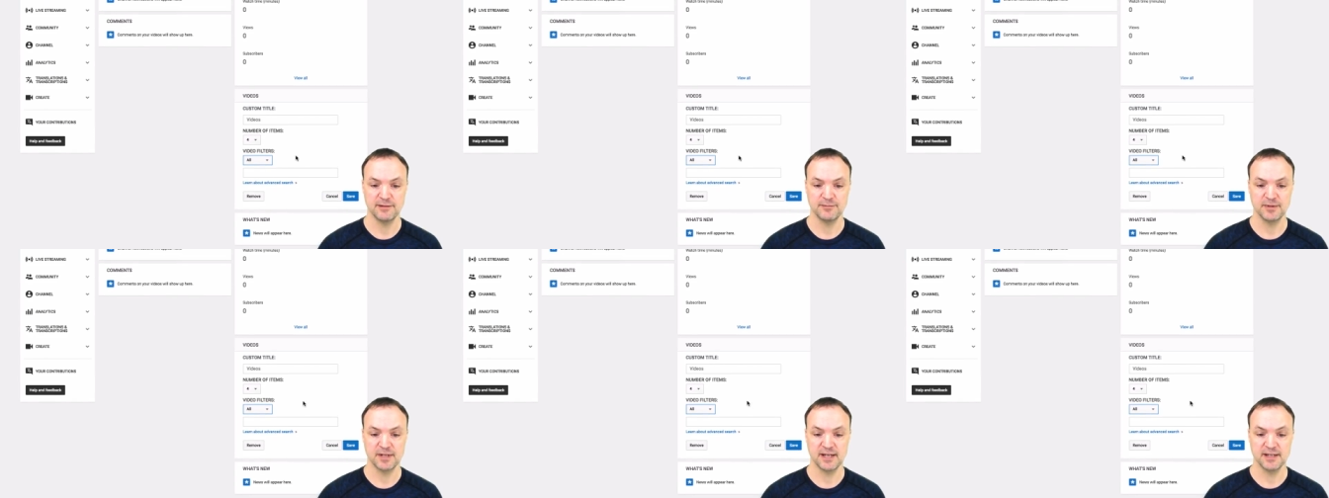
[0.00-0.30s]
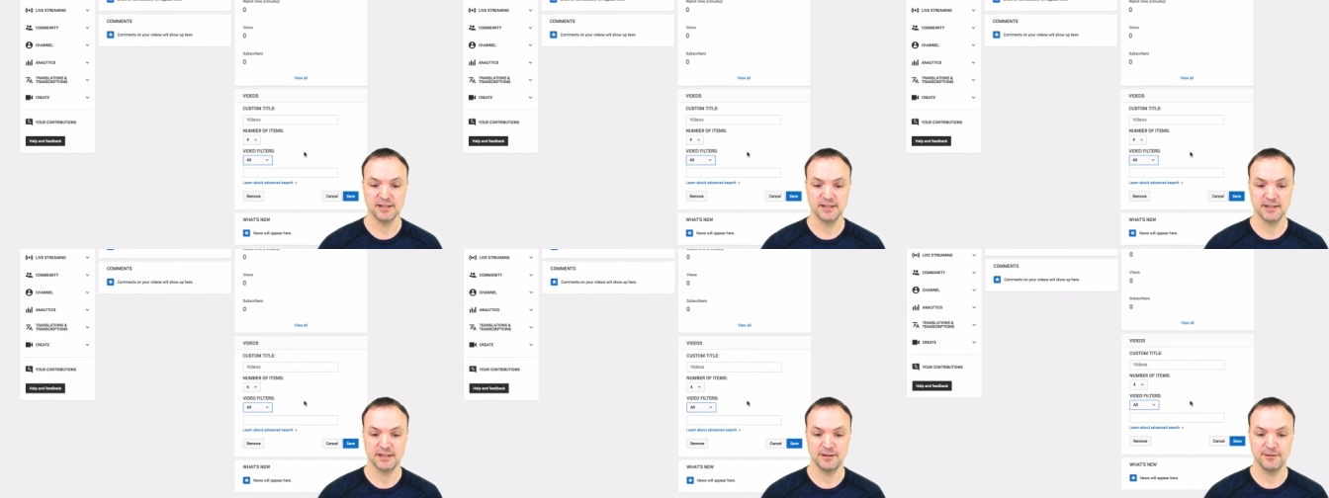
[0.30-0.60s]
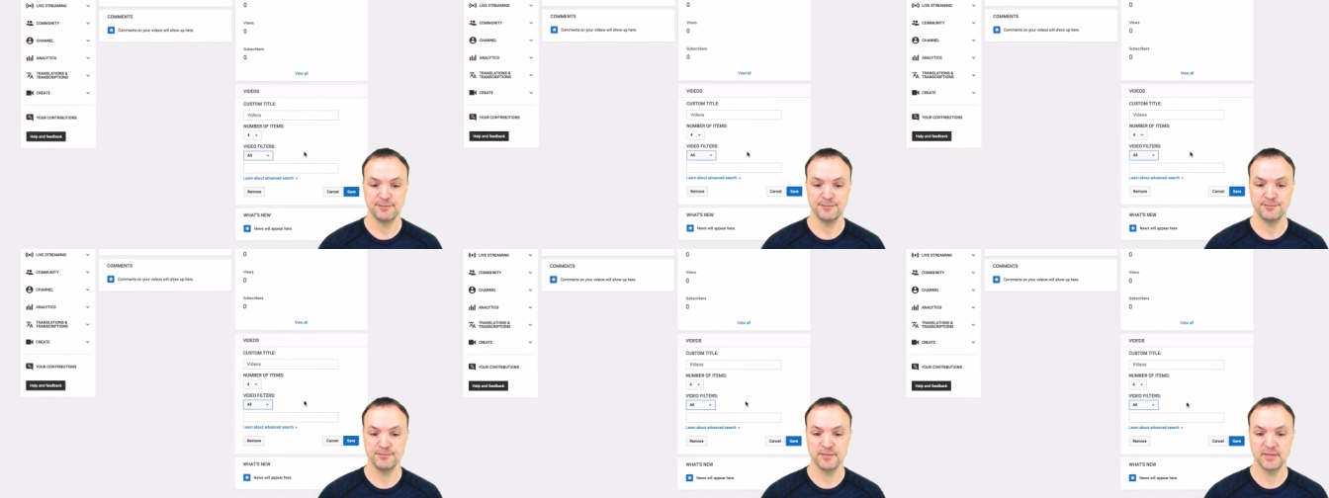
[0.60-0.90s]

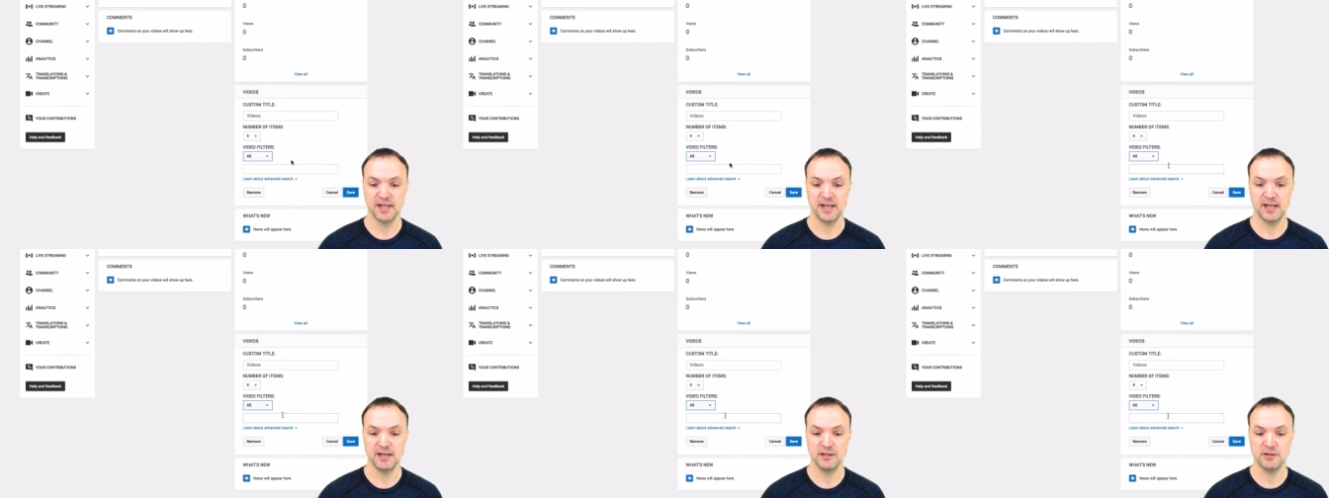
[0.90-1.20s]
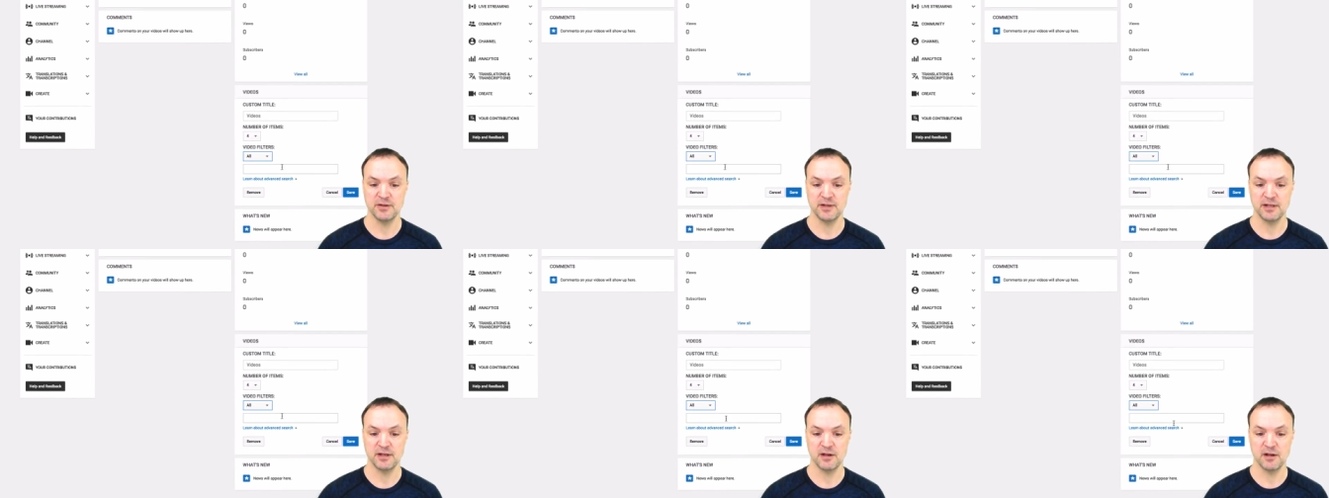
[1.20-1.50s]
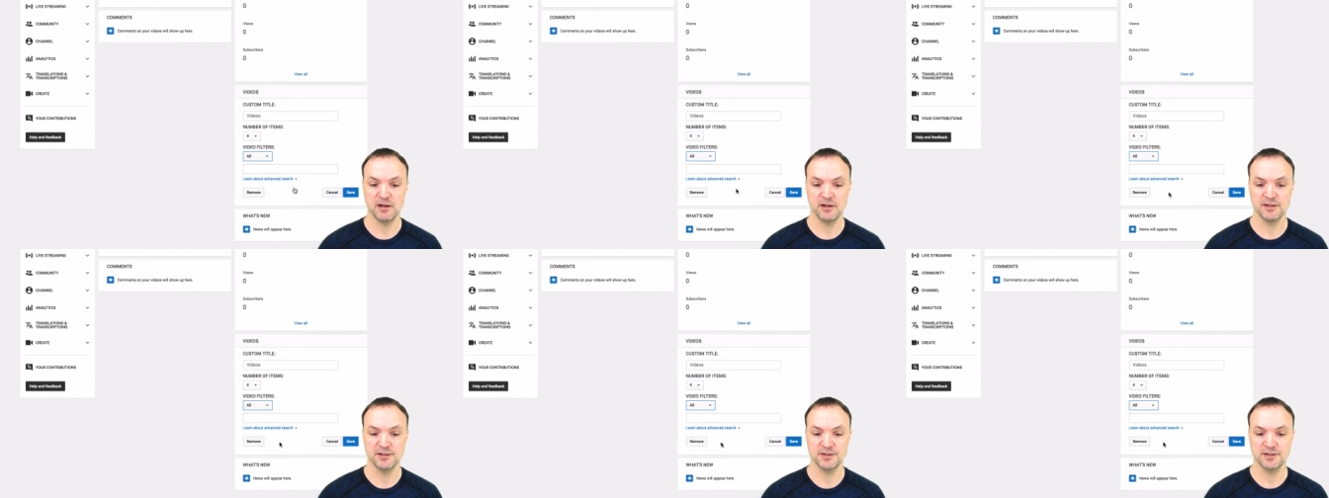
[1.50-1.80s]
custom, and you can
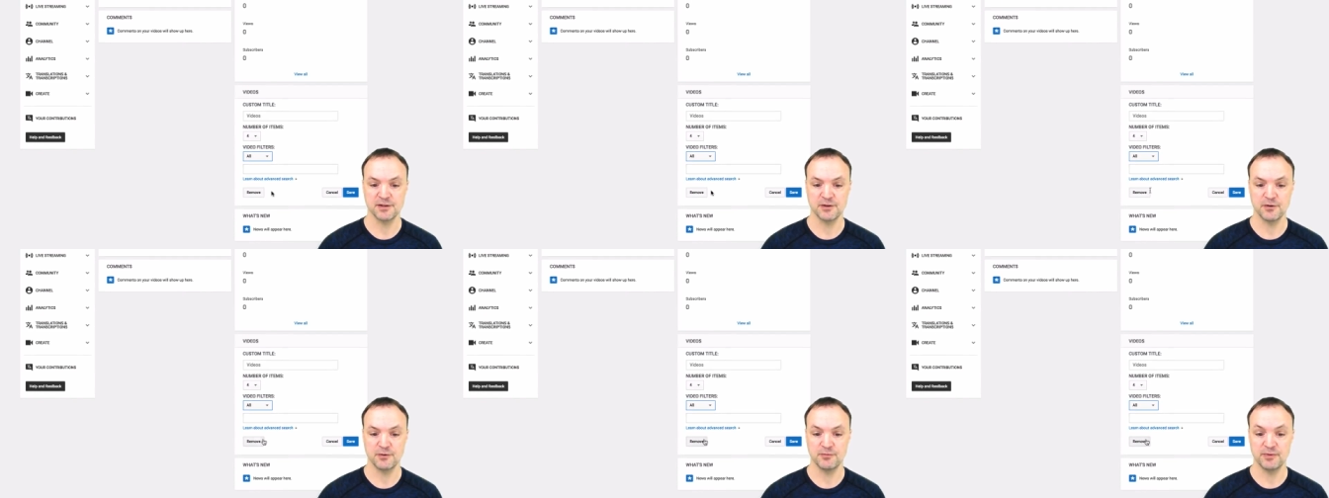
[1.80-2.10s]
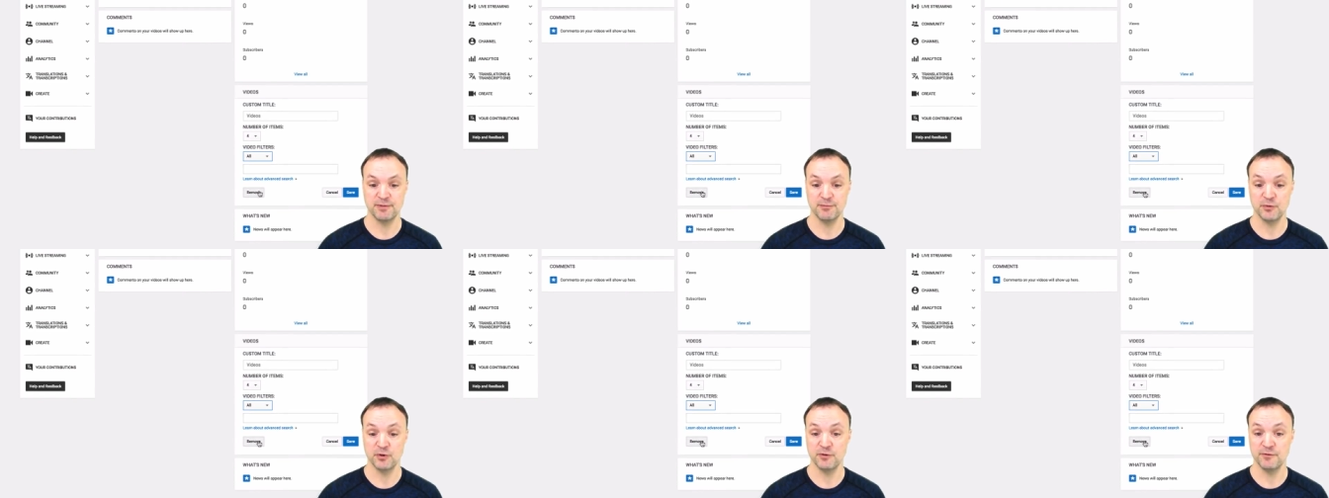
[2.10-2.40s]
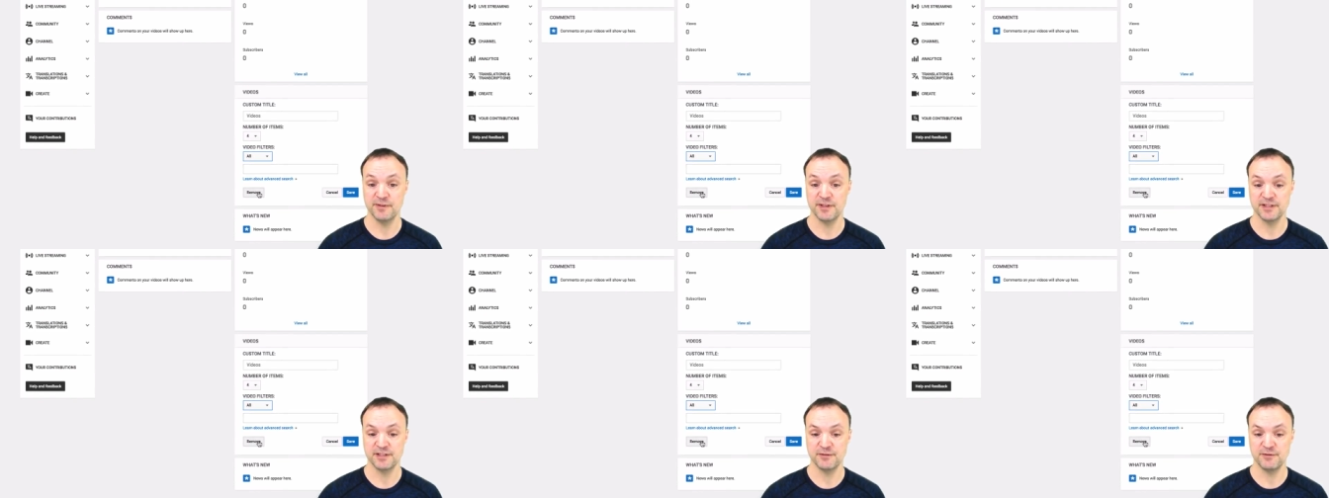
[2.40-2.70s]
also
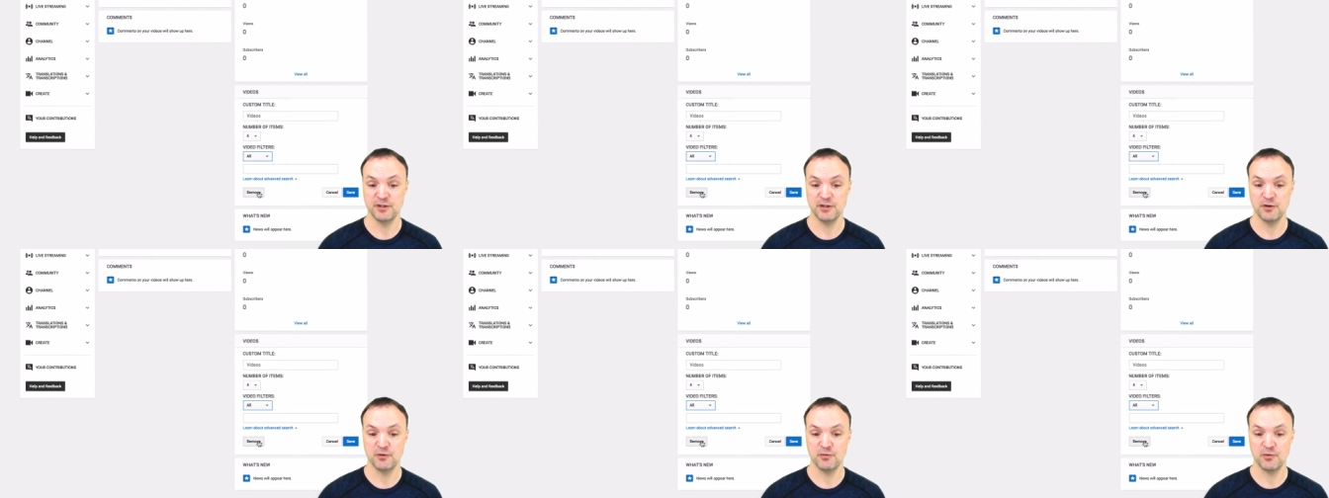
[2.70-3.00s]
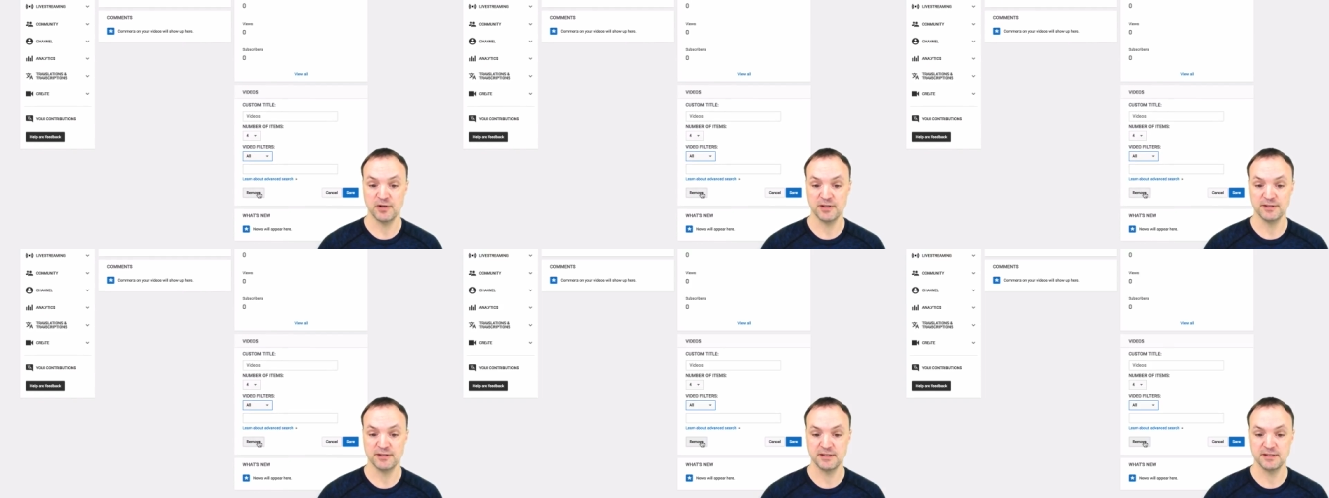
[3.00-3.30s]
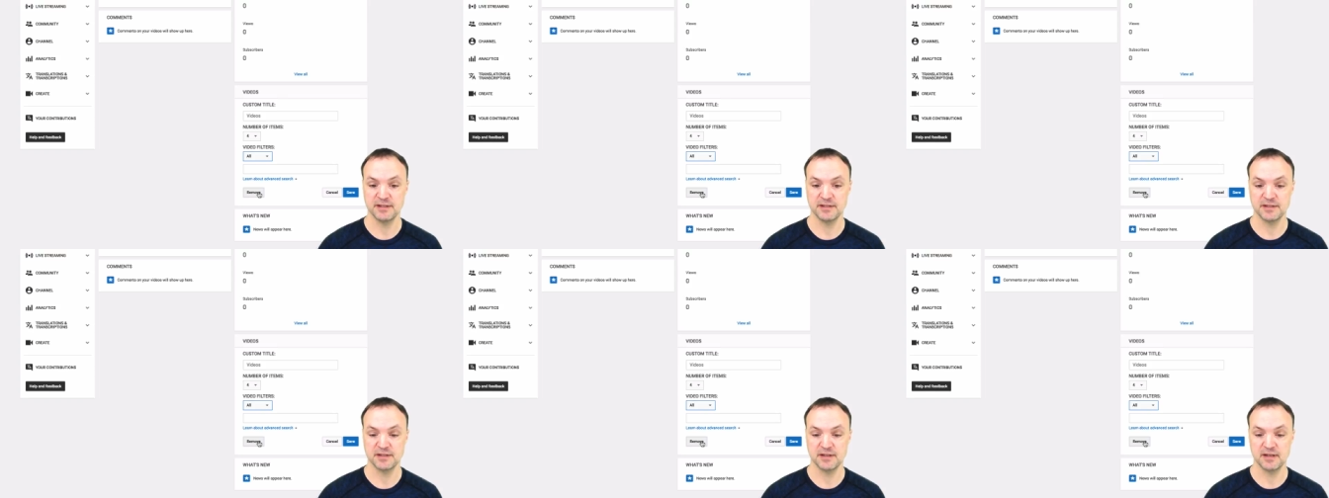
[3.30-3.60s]
remove this if you don't want
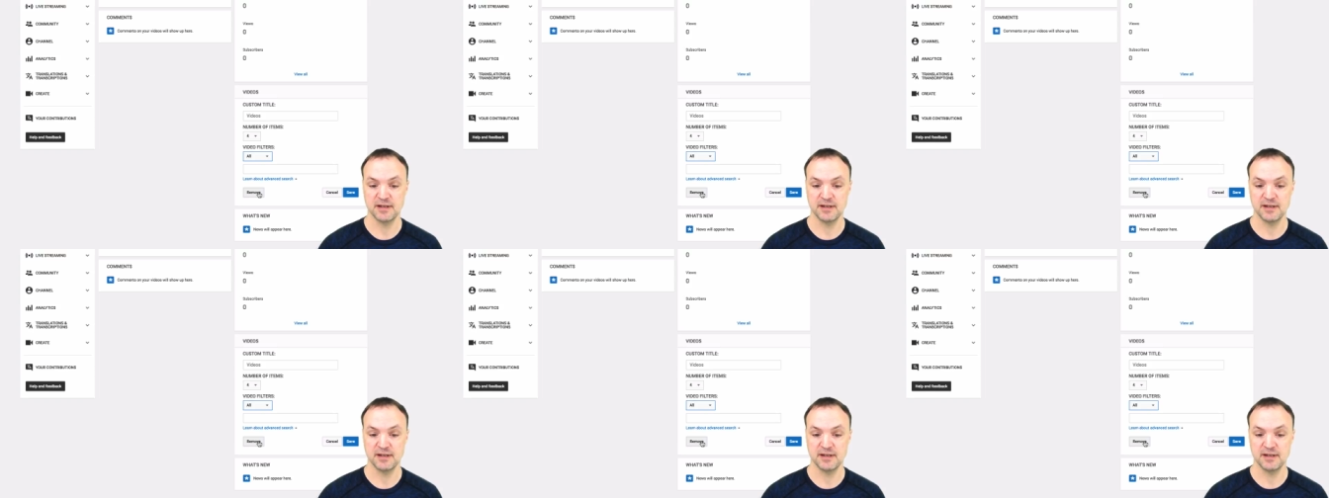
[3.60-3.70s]
this